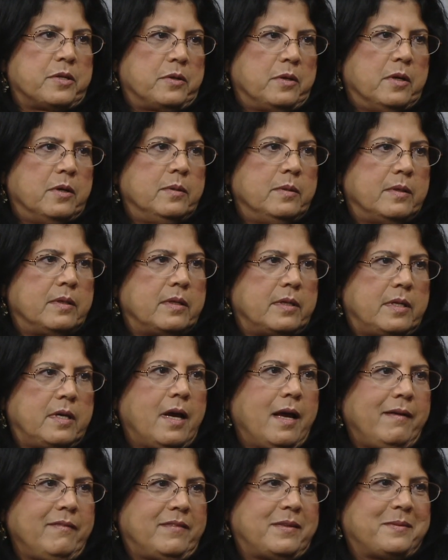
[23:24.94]

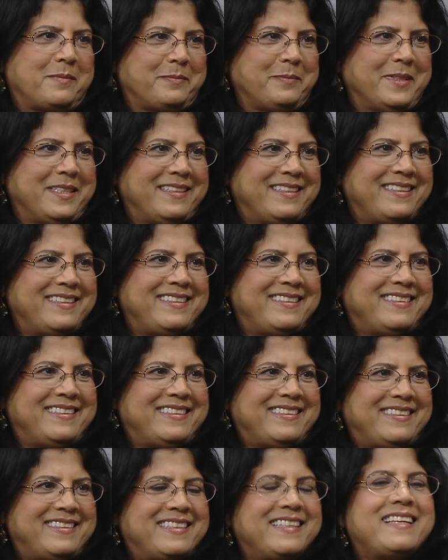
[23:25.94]
Are you still
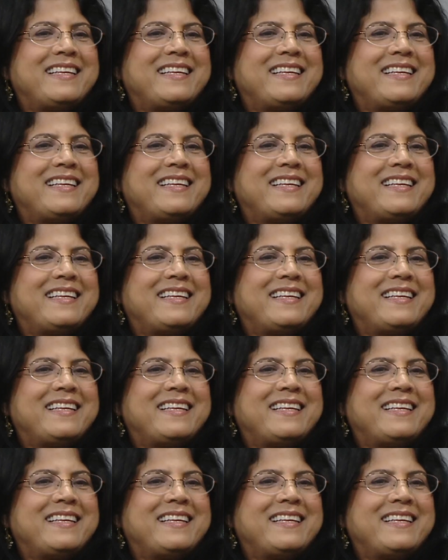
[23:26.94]
teaching?